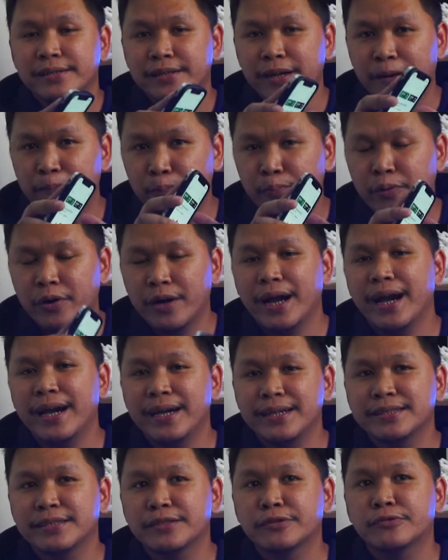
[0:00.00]
the
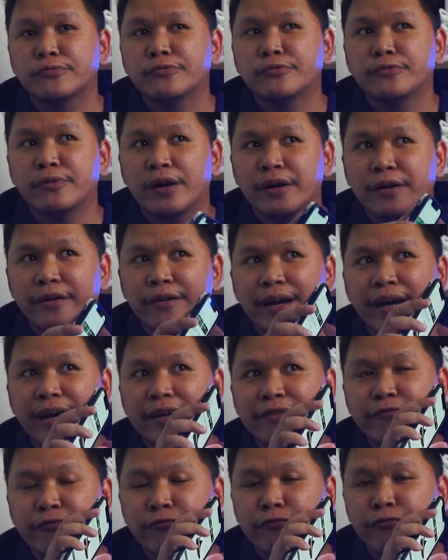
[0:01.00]
price to
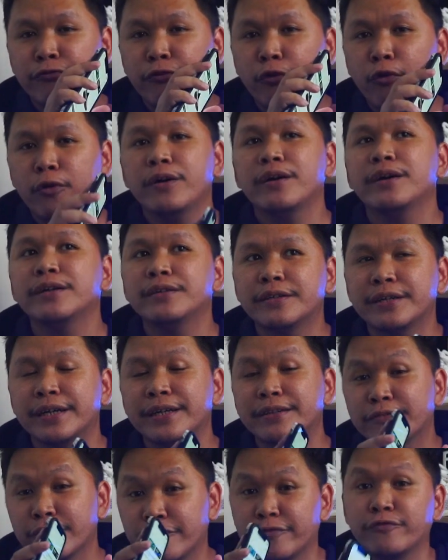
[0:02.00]
around
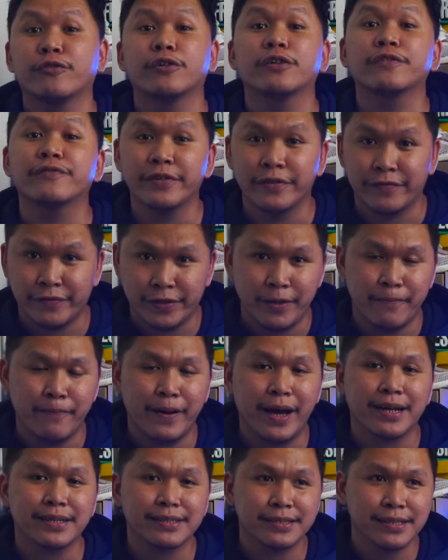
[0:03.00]
400 to 450
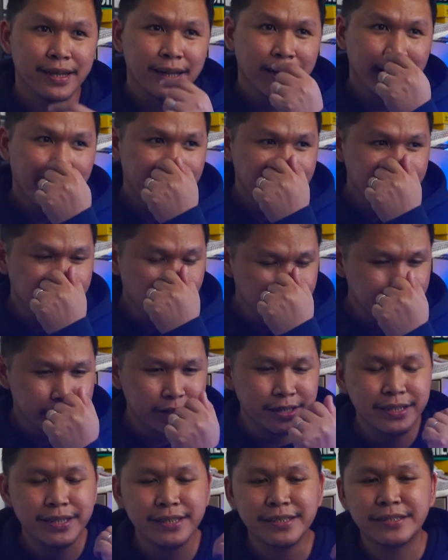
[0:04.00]
max. I don't
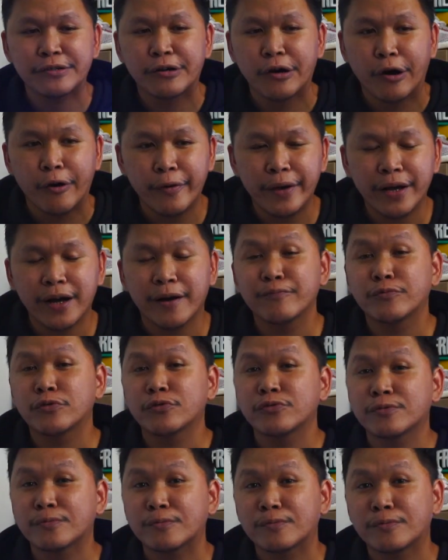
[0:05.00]
see this going up
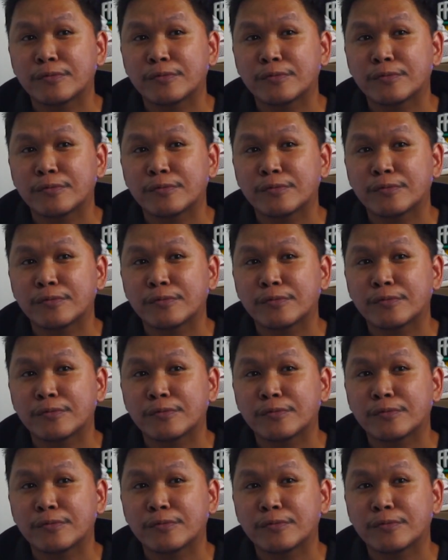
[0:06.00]
to